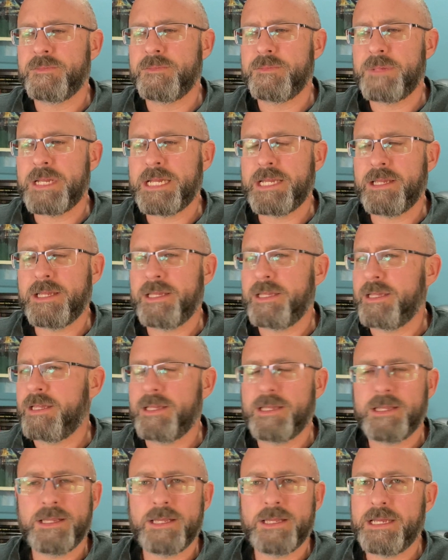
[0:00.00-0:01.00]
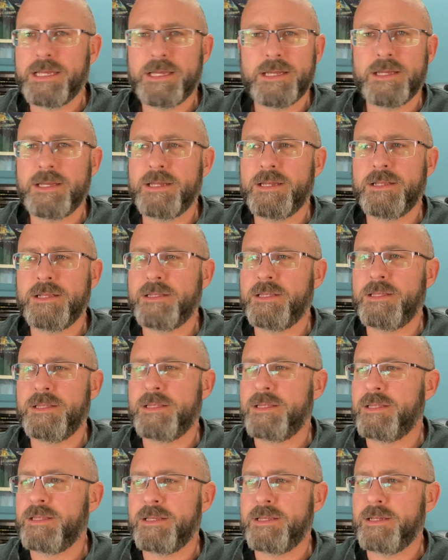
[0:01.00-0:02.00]
he he
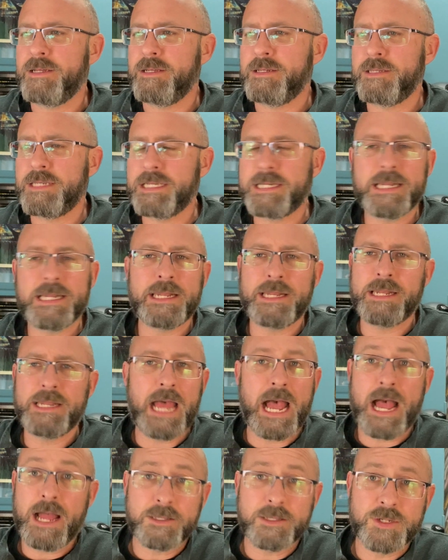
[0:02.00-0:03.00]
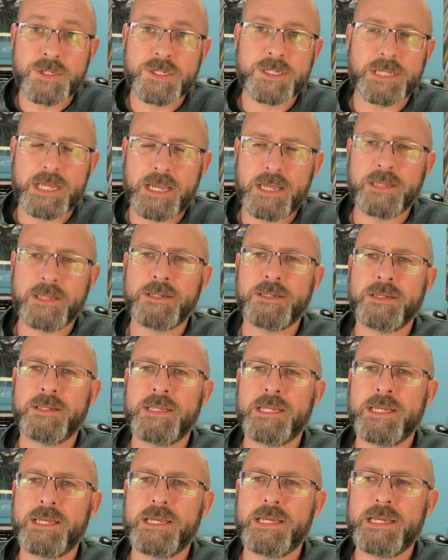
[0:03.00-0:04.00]
uh, did not sin.
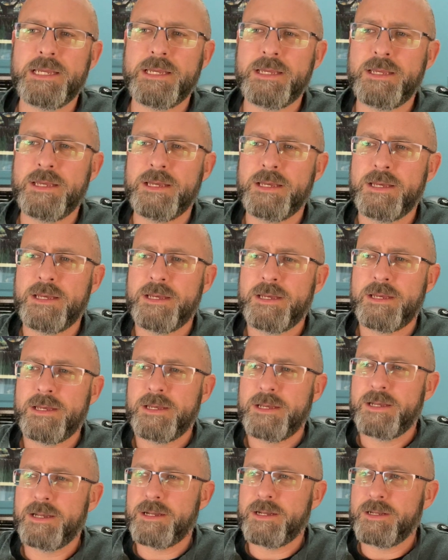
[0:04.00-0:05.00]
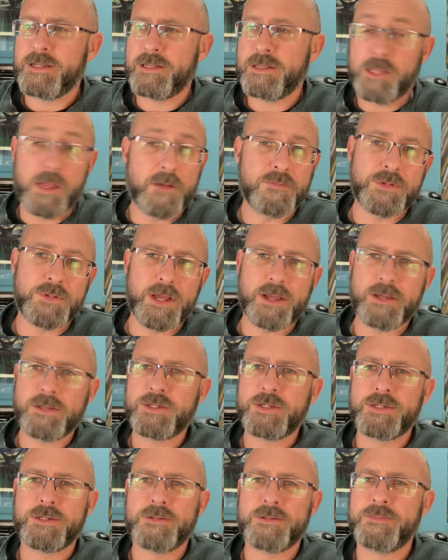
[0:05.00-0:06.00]
He uh, loved
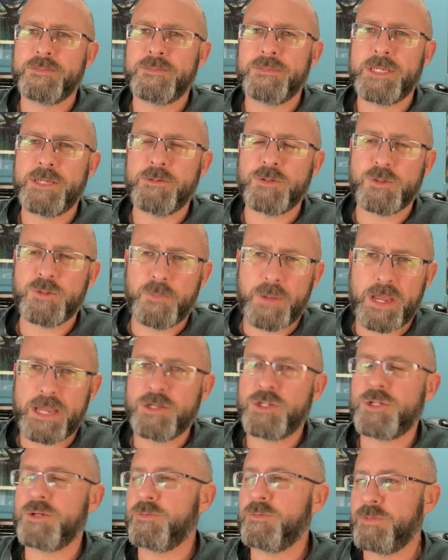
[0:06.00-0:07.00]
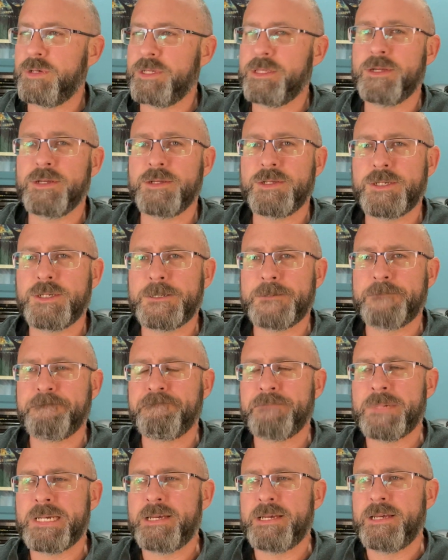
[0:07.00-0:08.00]
us. He was patient with us.
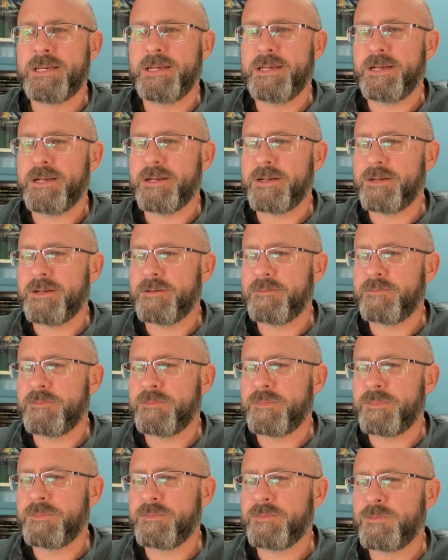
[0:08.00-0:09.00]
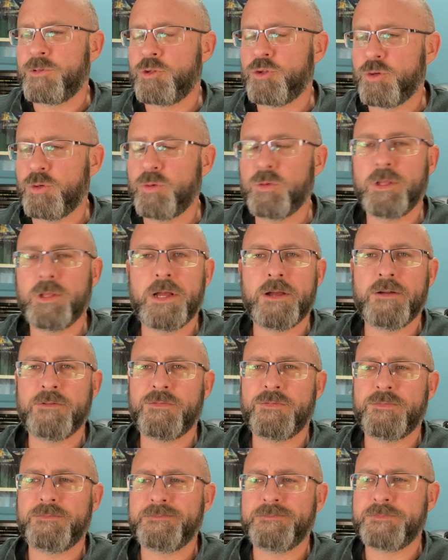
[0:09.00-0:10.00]
Um, true
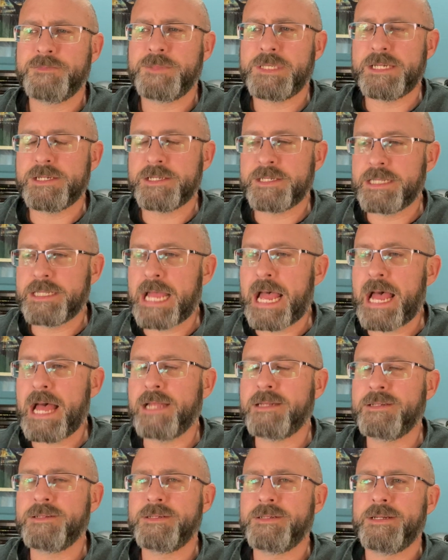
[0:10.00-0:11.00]
love does not